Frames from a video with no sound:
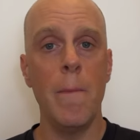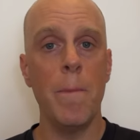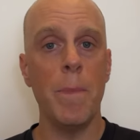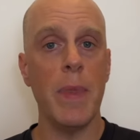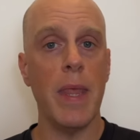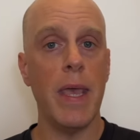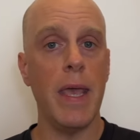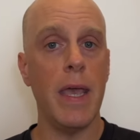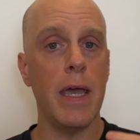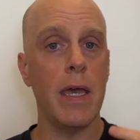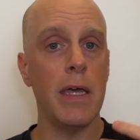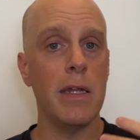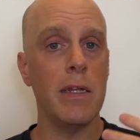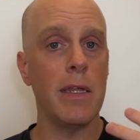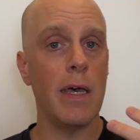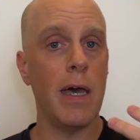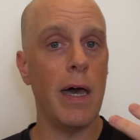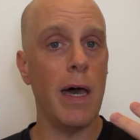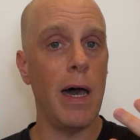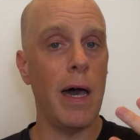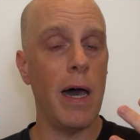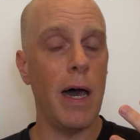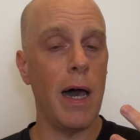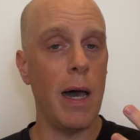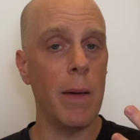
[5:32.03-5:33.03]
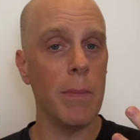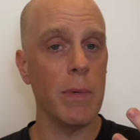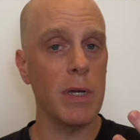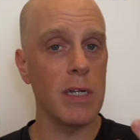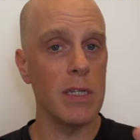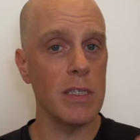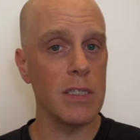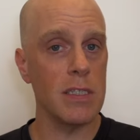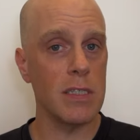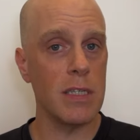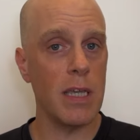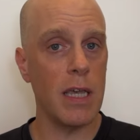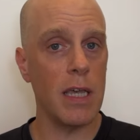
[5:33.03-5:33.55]
And I'm going to
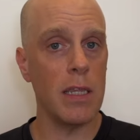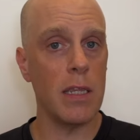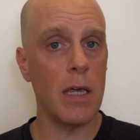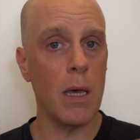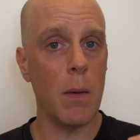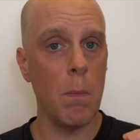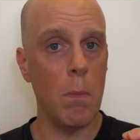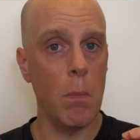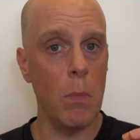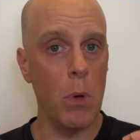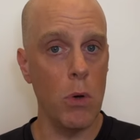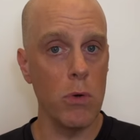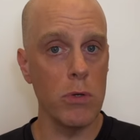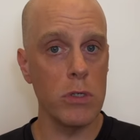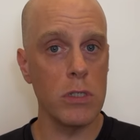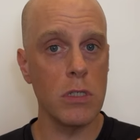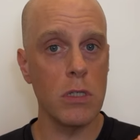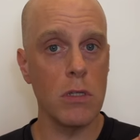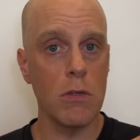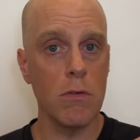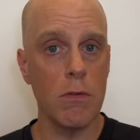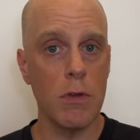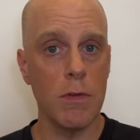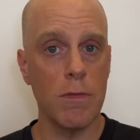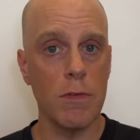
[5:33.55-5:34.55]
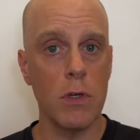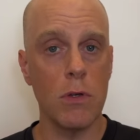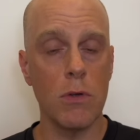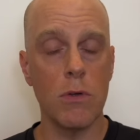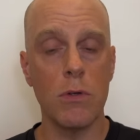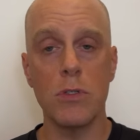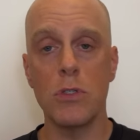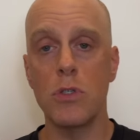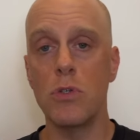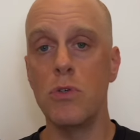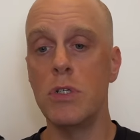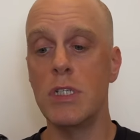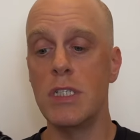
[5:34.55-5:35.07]
say that most of the
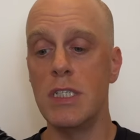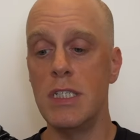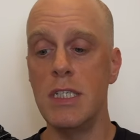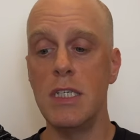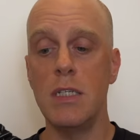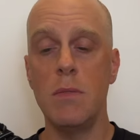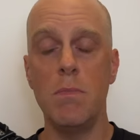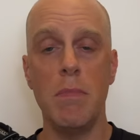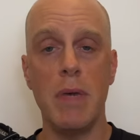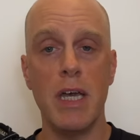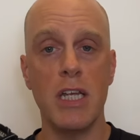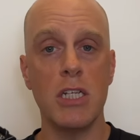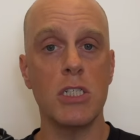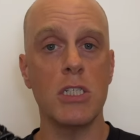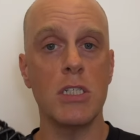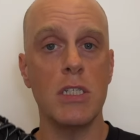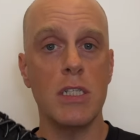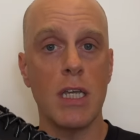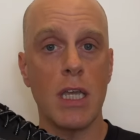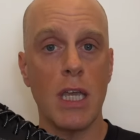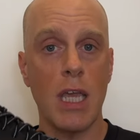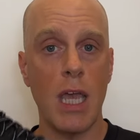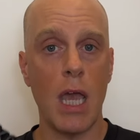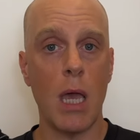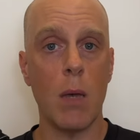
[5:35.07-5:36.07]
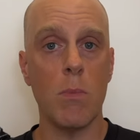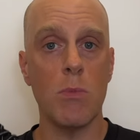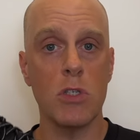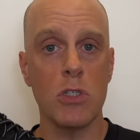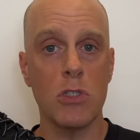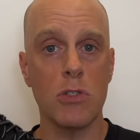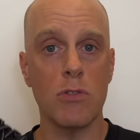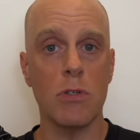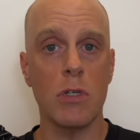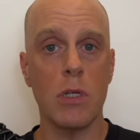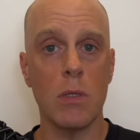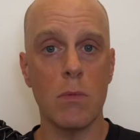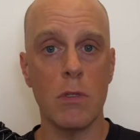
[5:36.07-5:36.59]
reviewers who did mention the
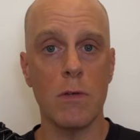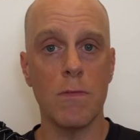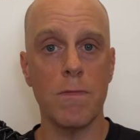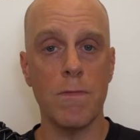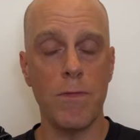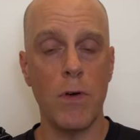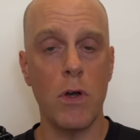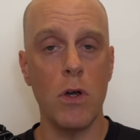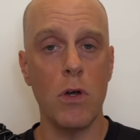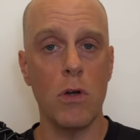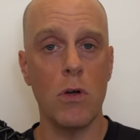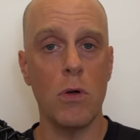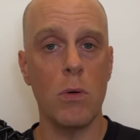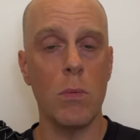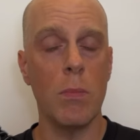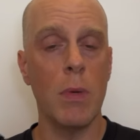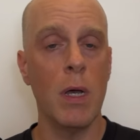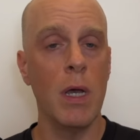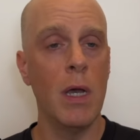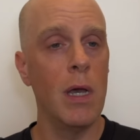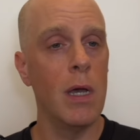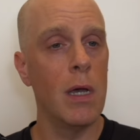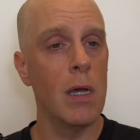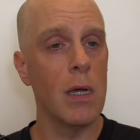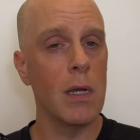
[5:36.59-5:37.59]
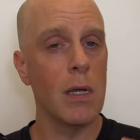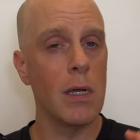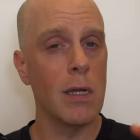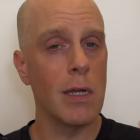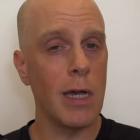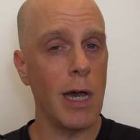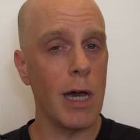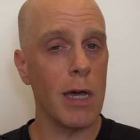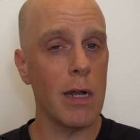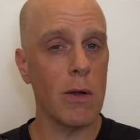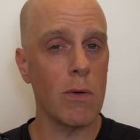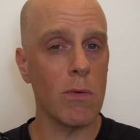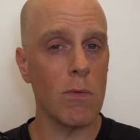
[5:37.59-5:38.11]
chemistry of the foam
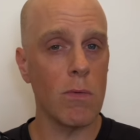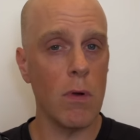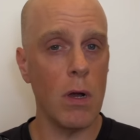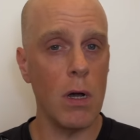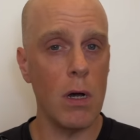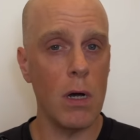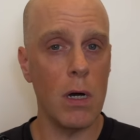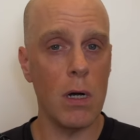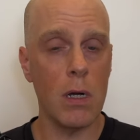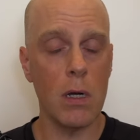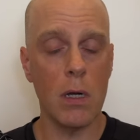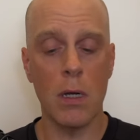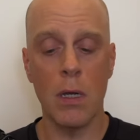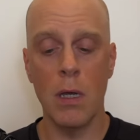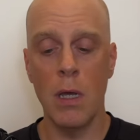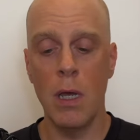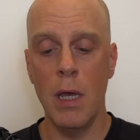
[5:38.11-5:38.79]
got it wrong.